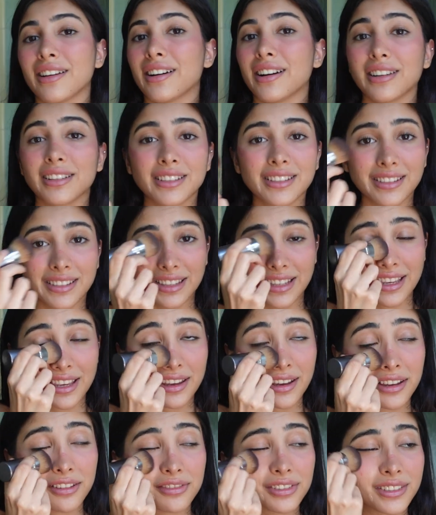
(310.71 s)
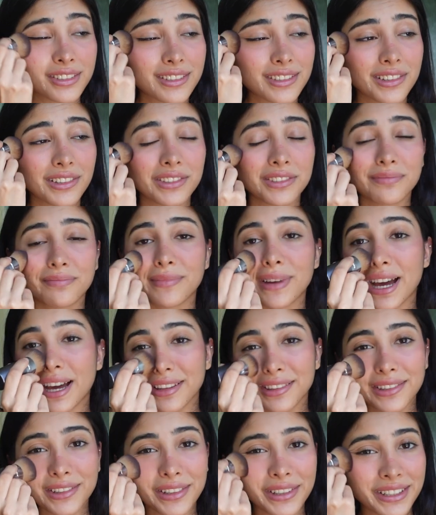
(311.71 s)
Honestly, I feel so
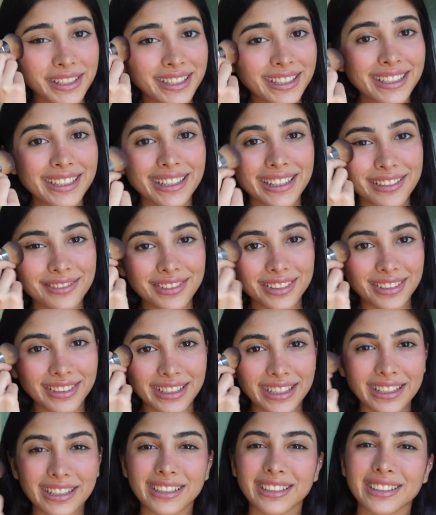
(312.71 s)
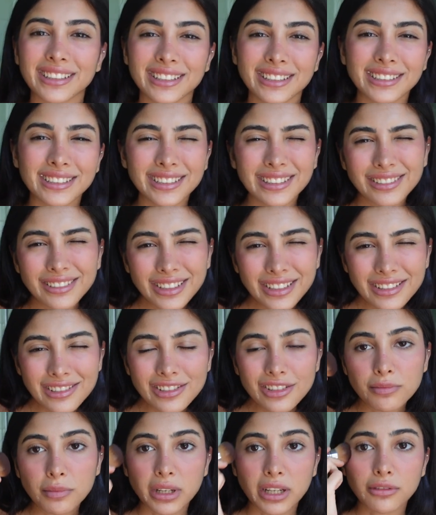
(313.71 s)
bad doing it. I feel like a little
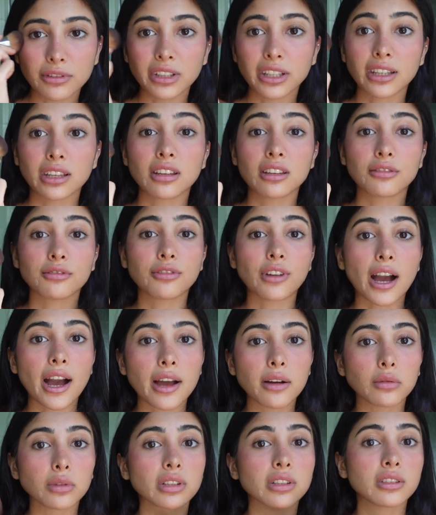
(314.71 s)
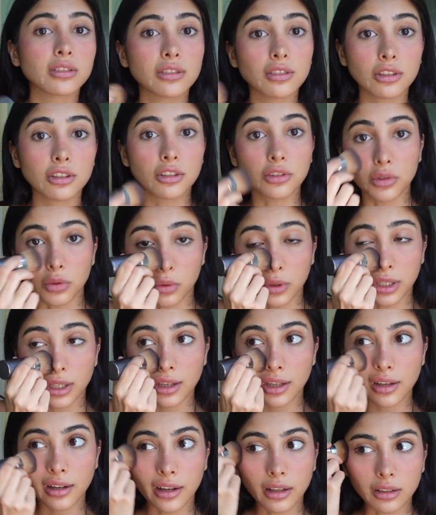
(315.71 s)
cringe, but I feel like if I will continue doing
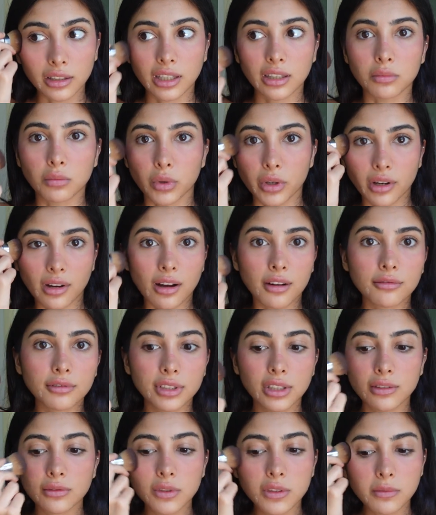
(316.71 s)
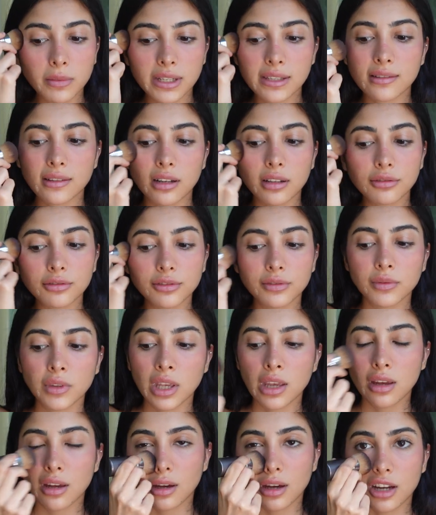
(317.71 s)
it, I'll get more confident with myself.
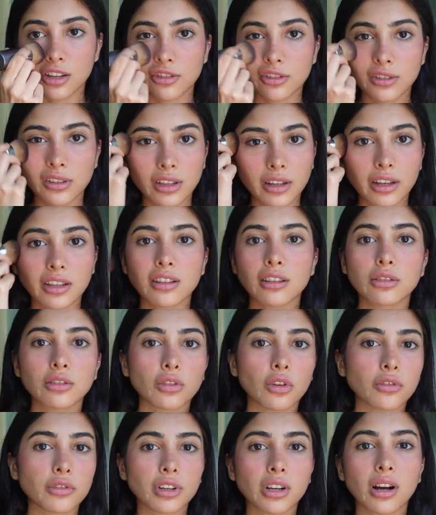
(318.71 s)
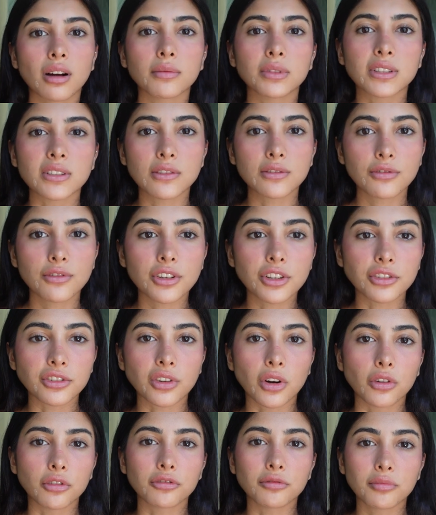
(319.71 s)
I just think I need to overcome this fear
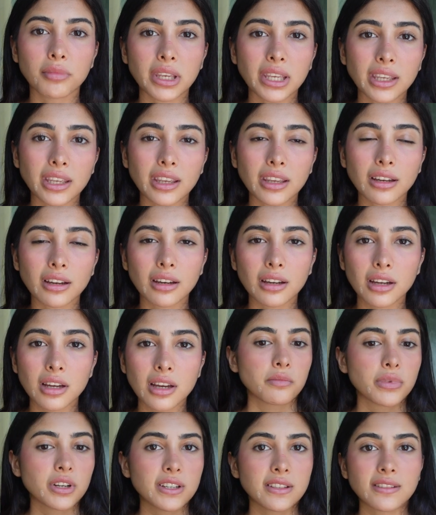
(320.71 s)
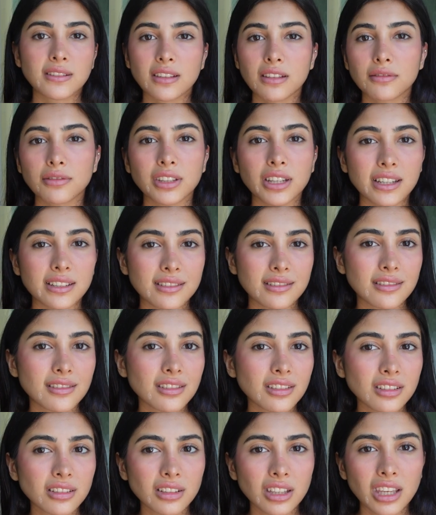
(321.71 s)
of being perceived as
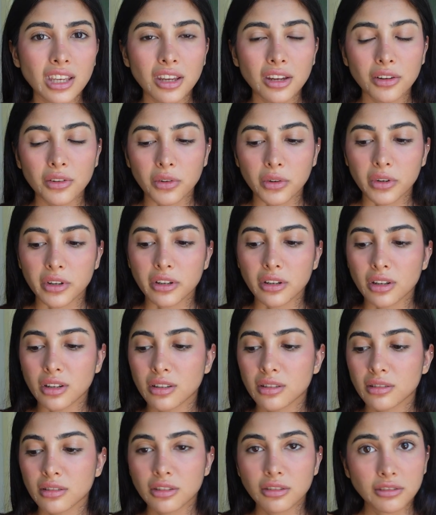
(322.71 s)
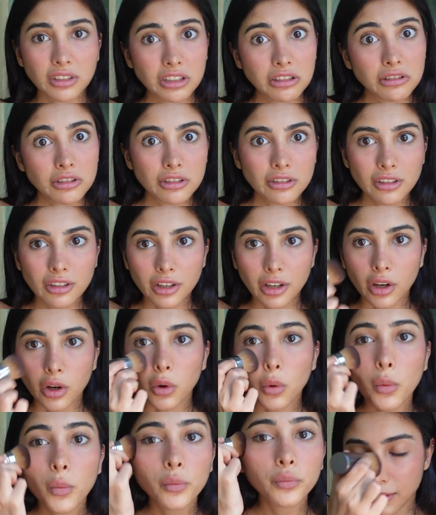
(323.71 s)
silly or cringe, you
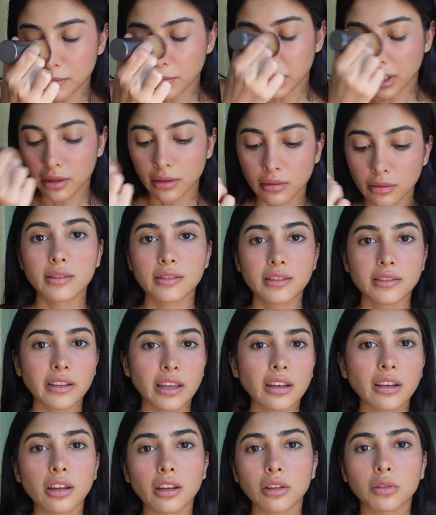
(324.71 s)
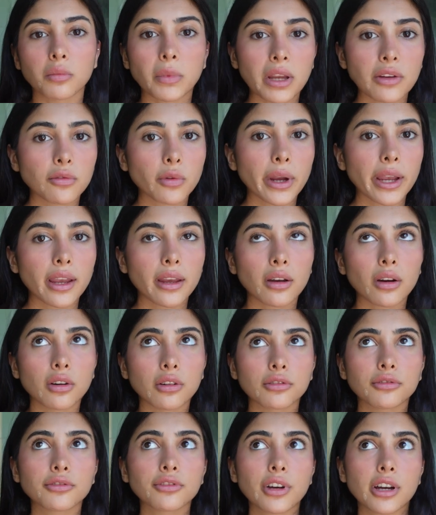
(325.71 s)
know? It's been standing in my way
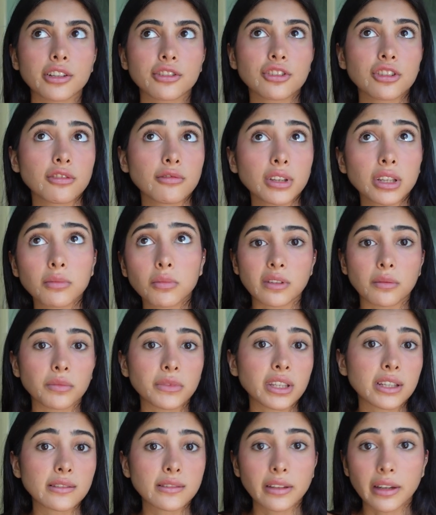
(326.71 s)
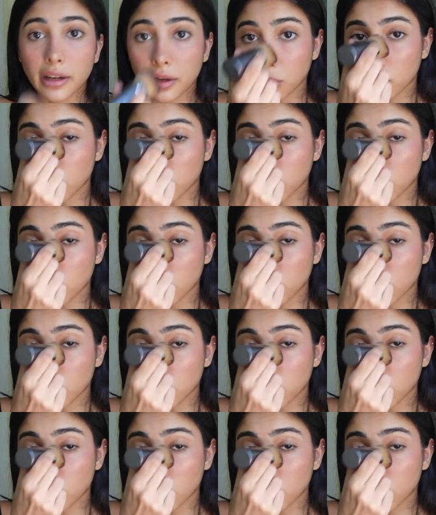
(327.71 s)
of achieving some things that I